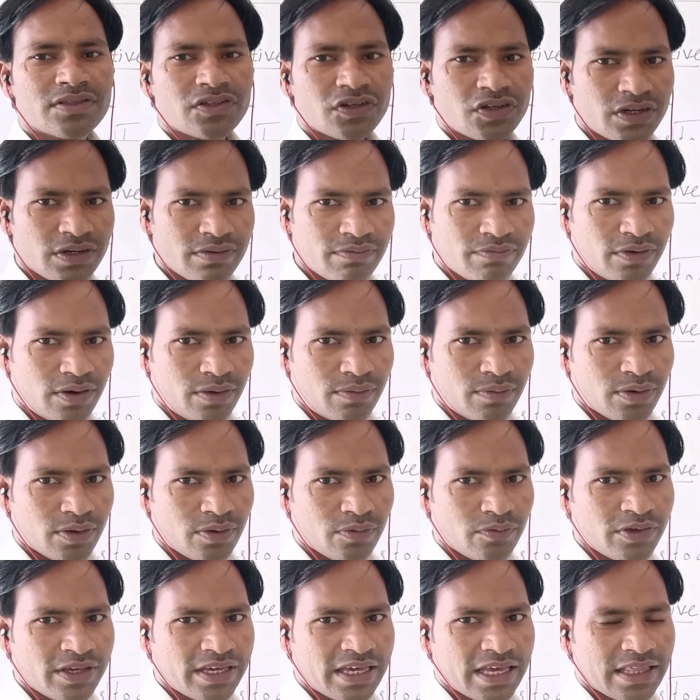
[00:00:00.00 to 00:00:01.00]
third form,
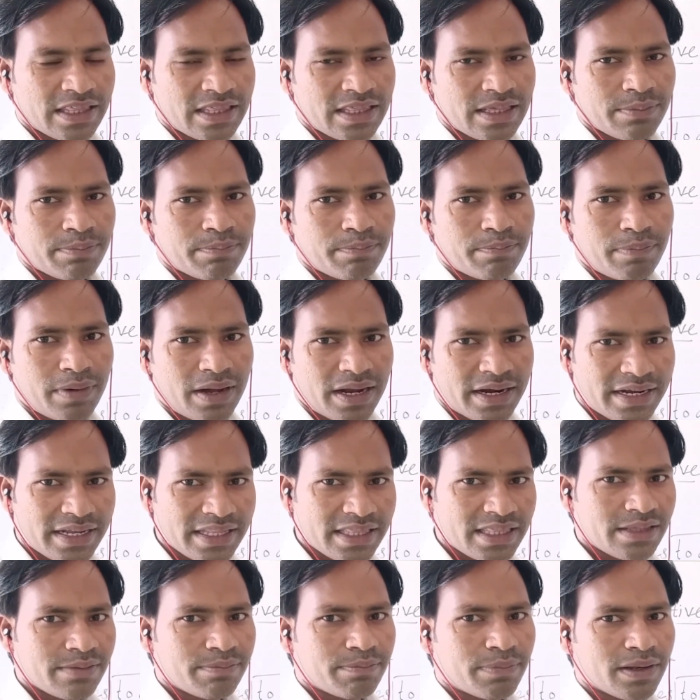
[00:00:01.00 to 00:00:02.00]
or we can say
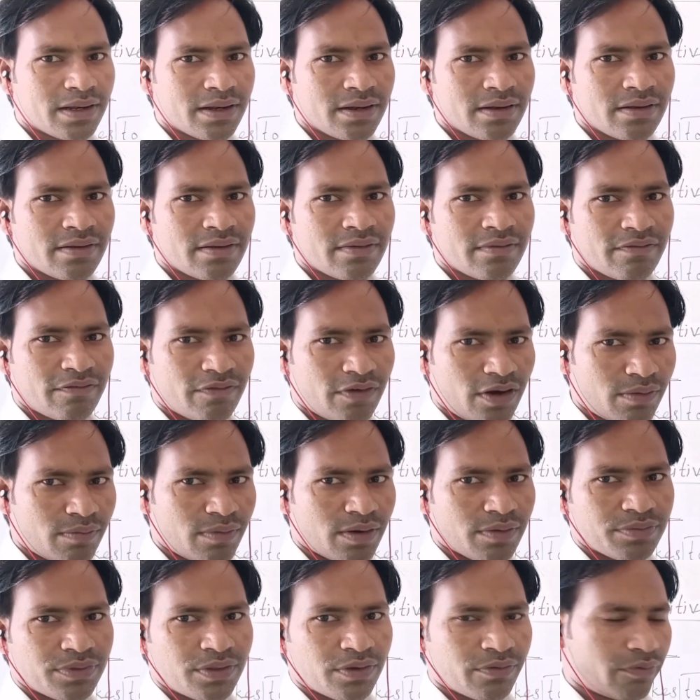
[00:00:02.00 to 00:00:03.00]
participle form
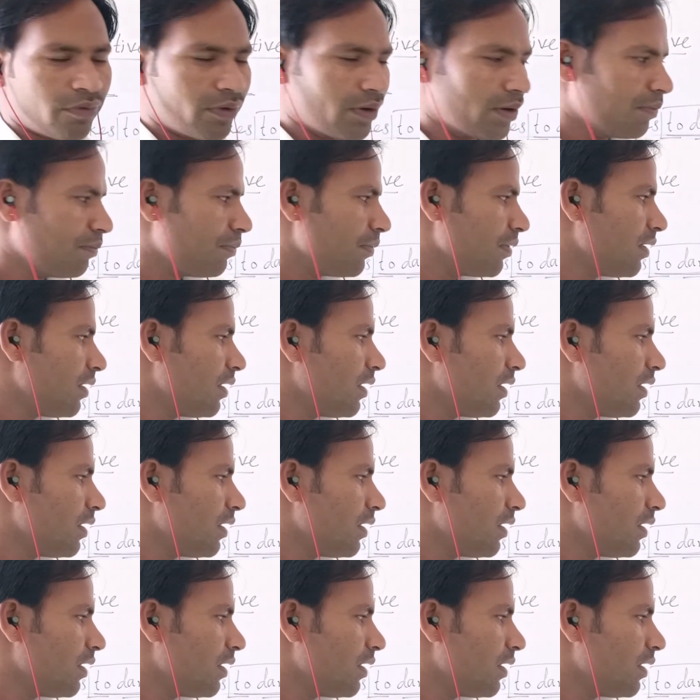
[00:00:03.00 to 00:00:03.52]
of the verb.